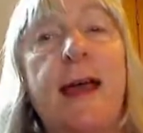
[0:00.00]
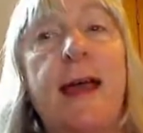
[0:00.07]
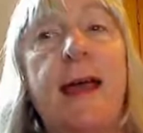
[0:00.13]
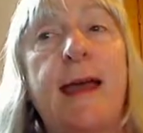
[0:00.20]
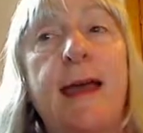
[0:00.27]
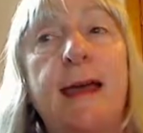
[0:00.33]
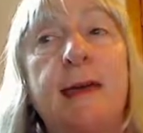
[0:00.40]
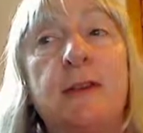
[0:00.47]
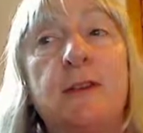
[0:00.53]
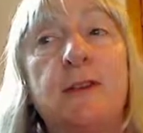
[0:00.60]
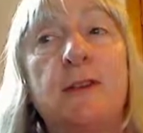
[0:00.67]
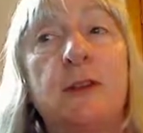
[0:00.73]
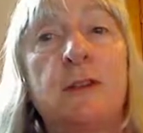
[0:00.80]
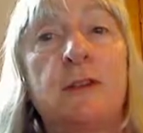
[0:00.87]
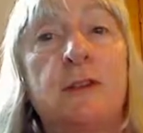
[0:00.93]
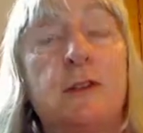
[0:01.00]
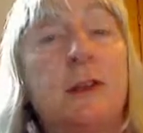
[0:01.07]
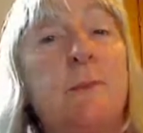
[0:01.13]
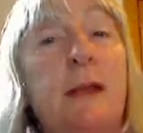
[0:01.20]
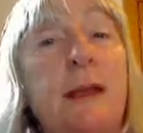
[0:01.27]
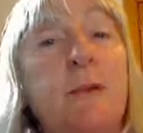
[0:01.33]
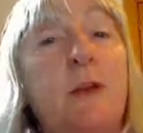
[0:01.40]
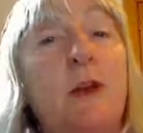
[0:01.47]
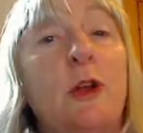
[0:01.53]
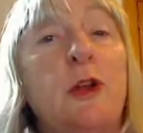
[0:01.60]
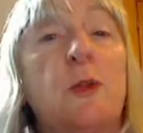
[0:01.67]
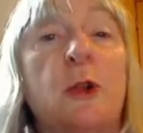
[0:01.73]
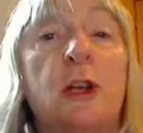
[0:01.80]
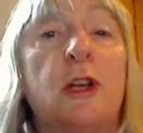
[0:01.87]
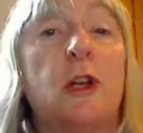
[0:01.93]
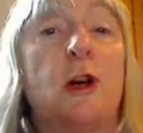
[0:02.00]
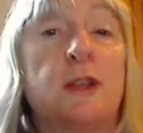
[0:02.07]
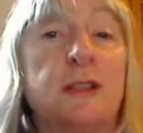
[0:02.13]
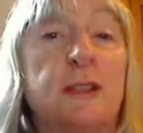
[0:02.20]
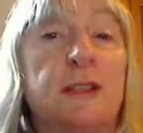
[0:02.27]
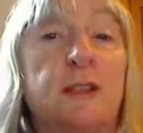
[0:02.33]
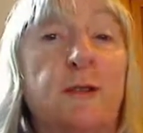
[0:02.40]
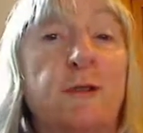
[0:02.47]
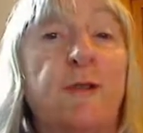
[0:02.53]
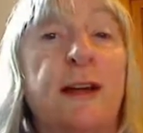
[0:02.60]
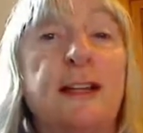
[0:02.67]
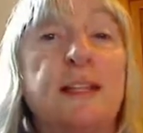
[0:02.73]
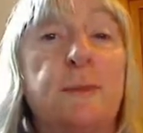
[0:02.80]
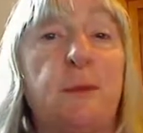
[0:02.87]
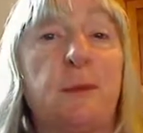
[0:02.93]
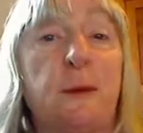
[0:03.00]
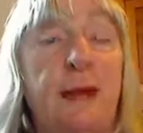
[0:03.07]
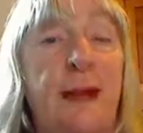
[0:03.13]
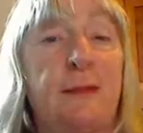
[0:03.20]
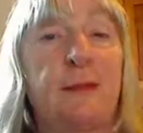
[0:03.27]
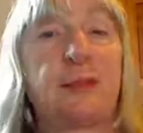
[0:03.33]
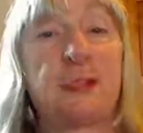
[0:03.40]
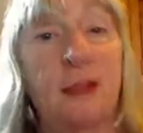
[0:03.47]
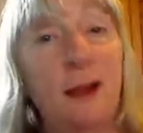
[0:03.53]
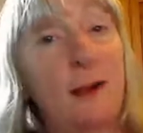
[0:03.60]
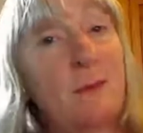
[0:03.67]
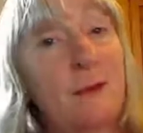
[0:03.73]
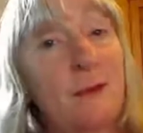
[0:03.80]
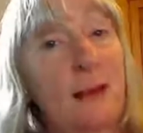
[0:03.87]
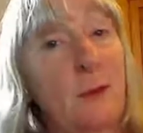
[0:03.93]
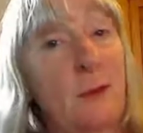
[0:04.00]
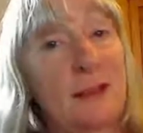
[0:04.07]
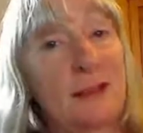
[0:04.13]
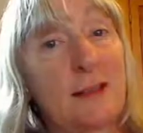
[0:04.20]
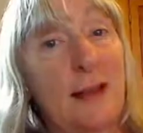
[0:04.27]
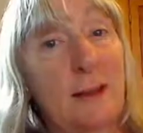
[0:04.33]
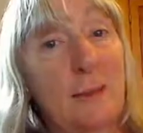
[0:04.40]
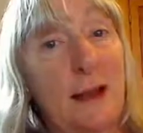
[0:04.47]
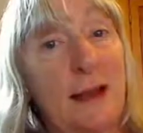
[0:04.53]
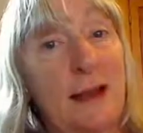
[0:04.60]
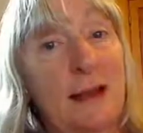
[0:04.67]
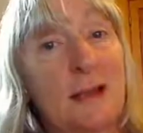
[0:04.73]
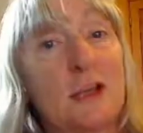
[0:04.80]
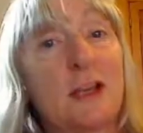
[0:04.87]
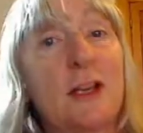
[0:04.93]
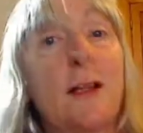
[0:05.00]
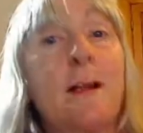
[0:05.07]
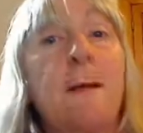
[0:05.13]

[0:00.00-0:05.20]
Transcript: And the people who were logged into Facebook at the time that they went to that page,